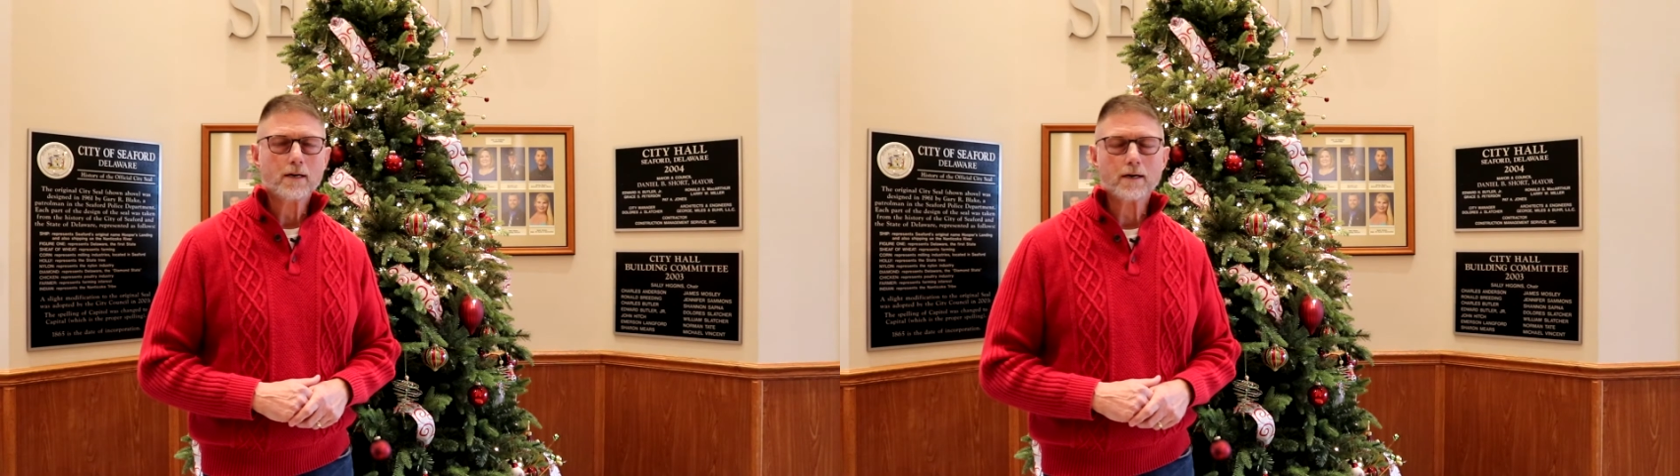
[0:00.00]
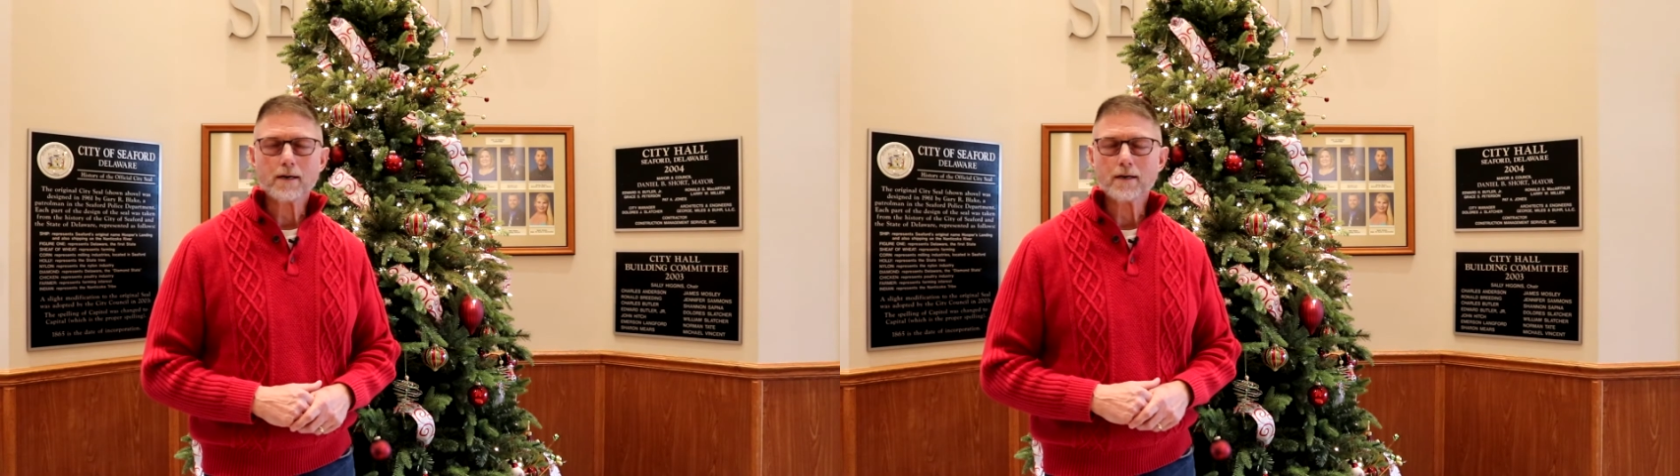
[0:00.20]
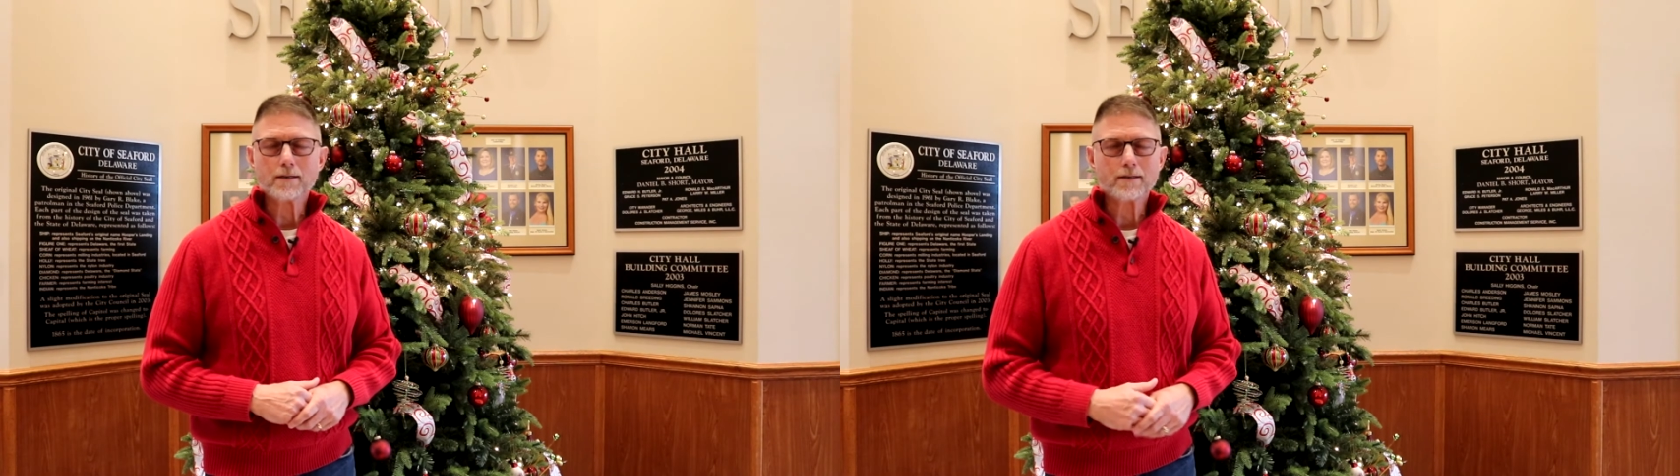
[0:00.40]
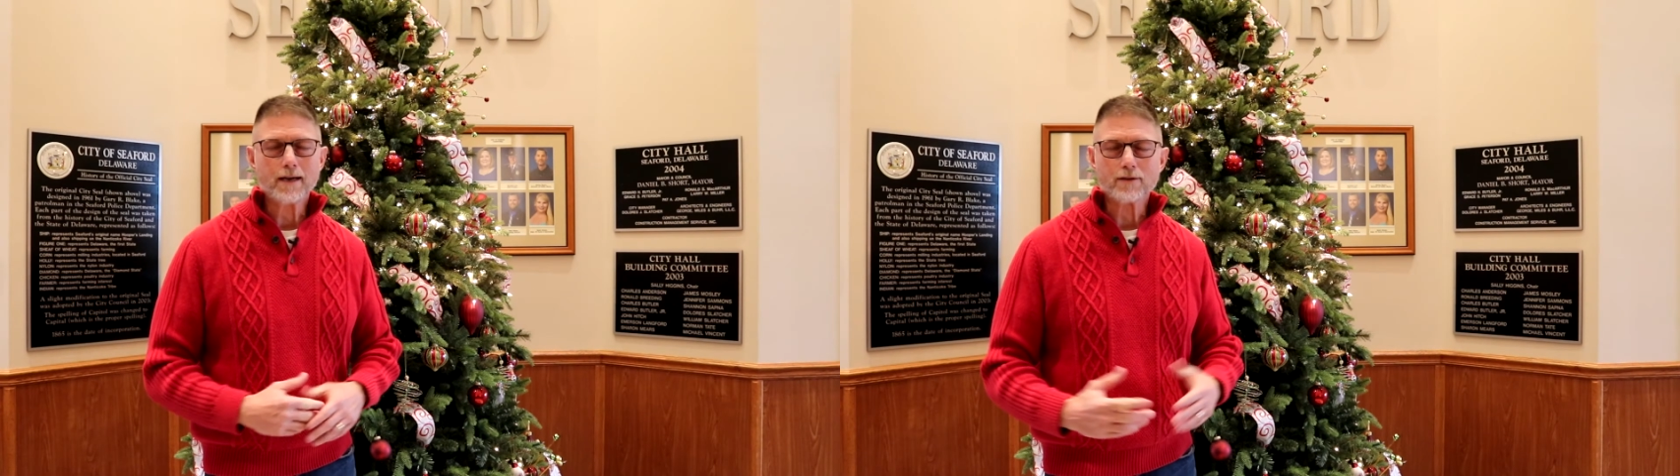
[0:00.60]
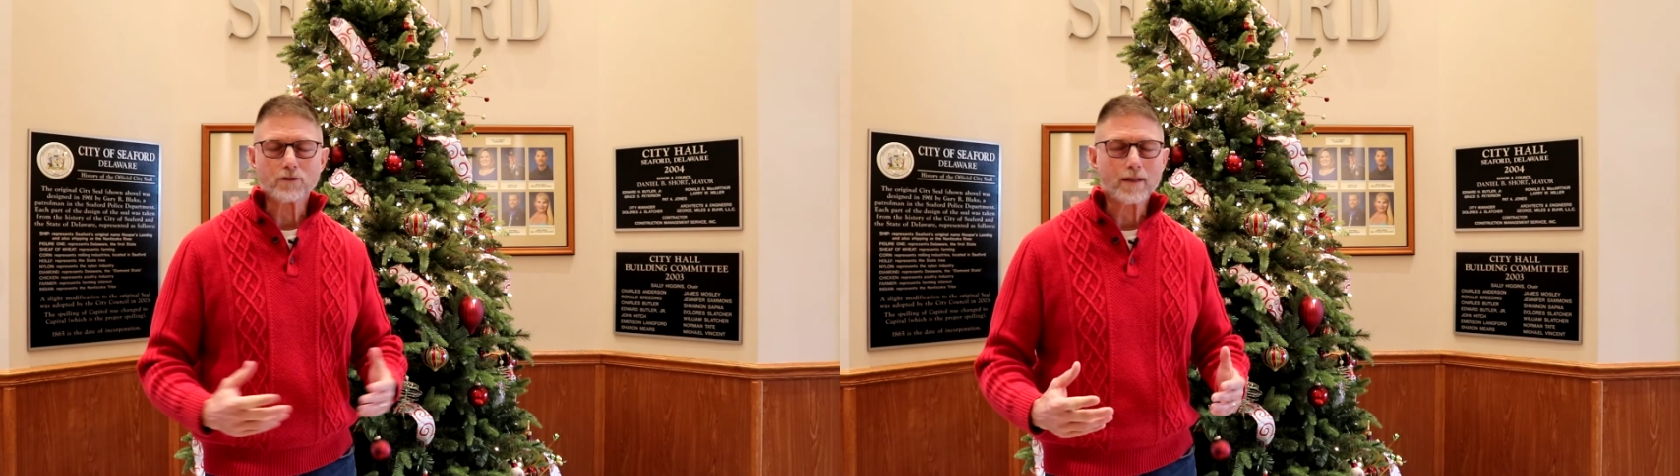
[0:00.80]

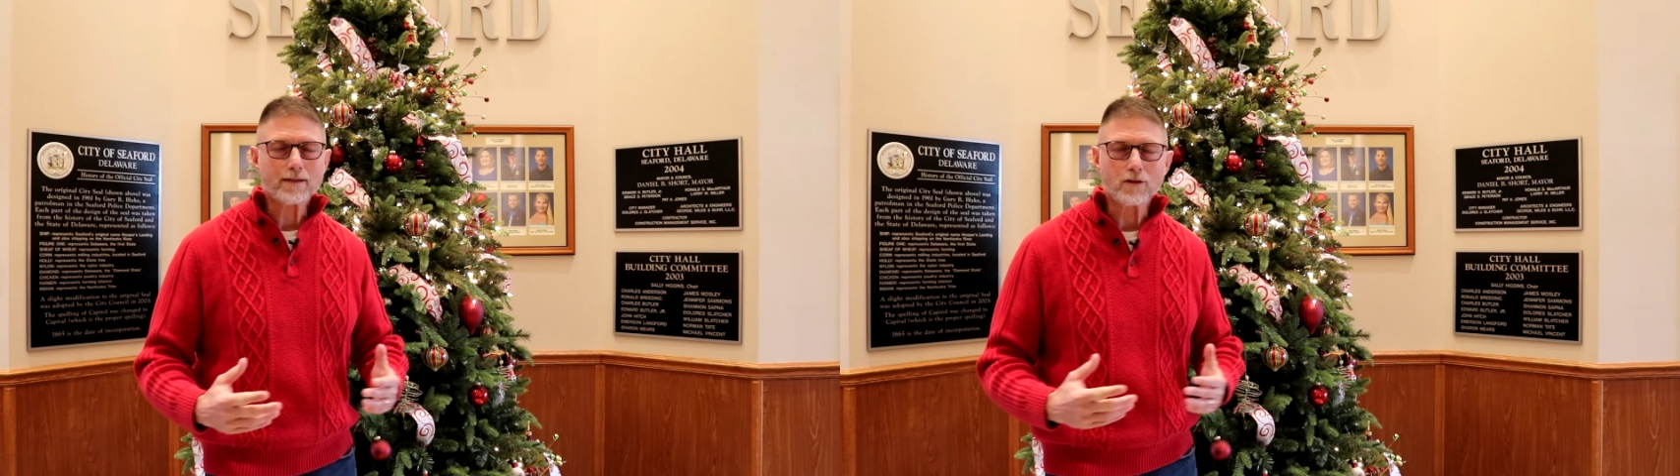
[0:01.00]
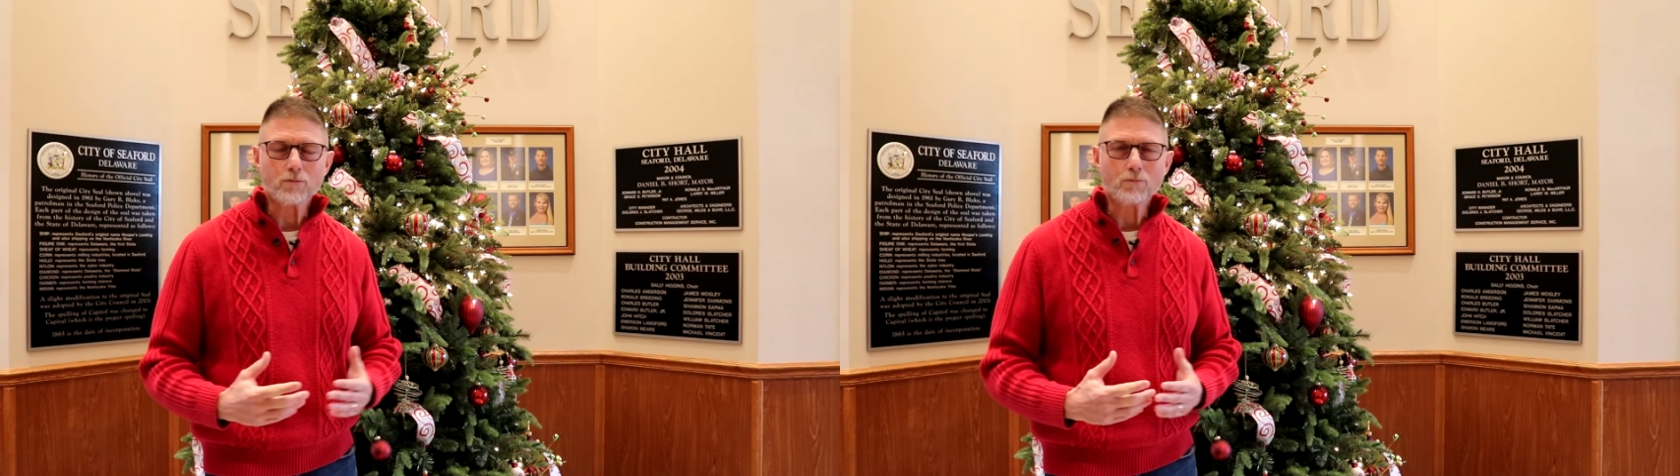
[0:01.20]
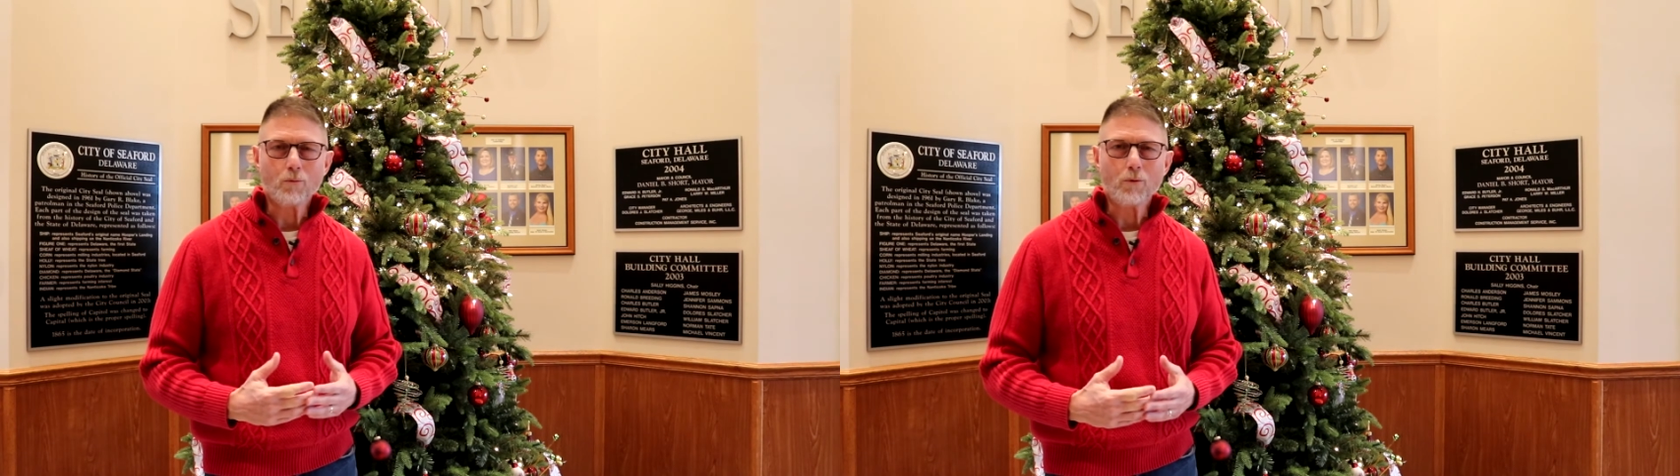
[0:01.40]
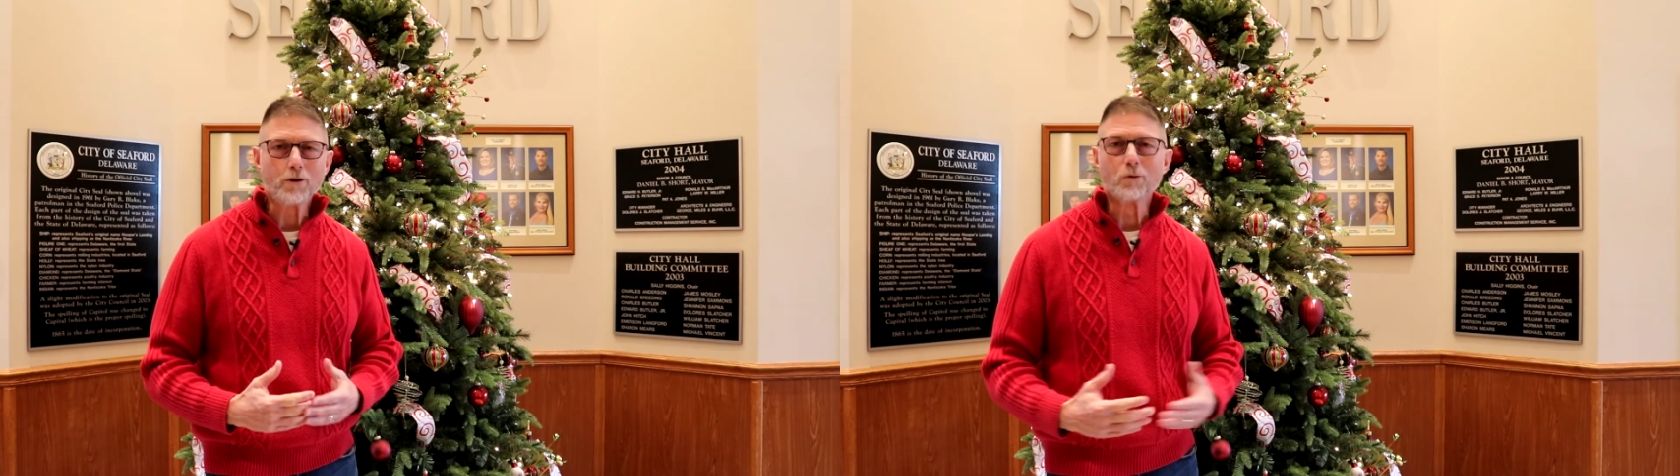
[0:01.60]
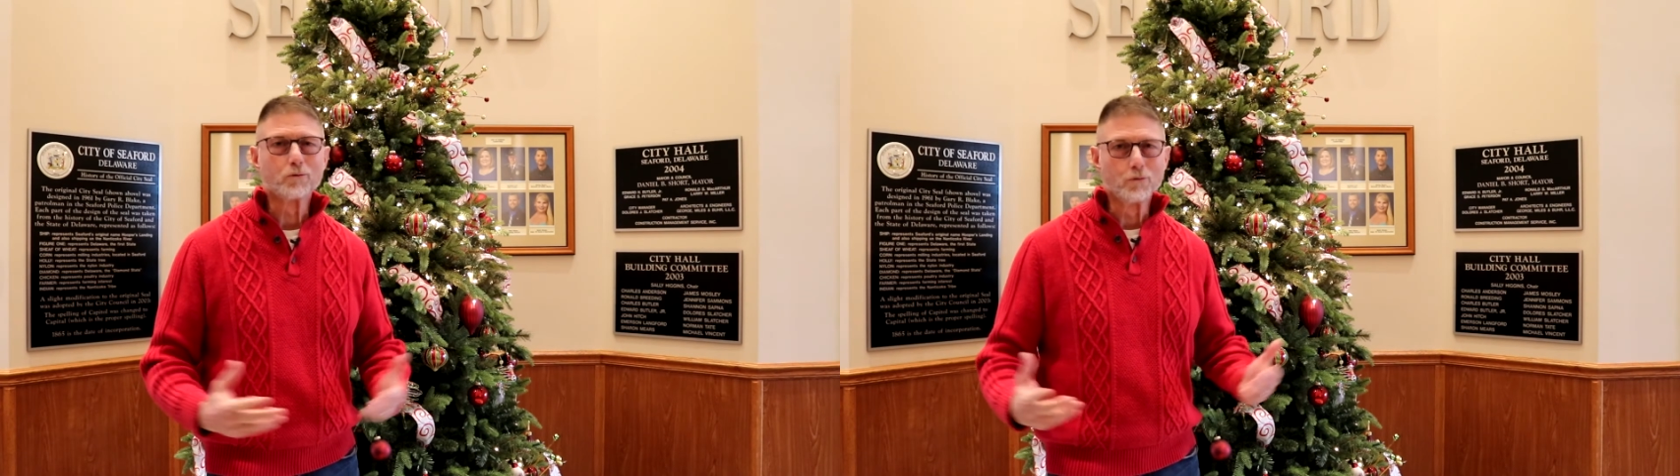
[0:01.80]
As elected, we don't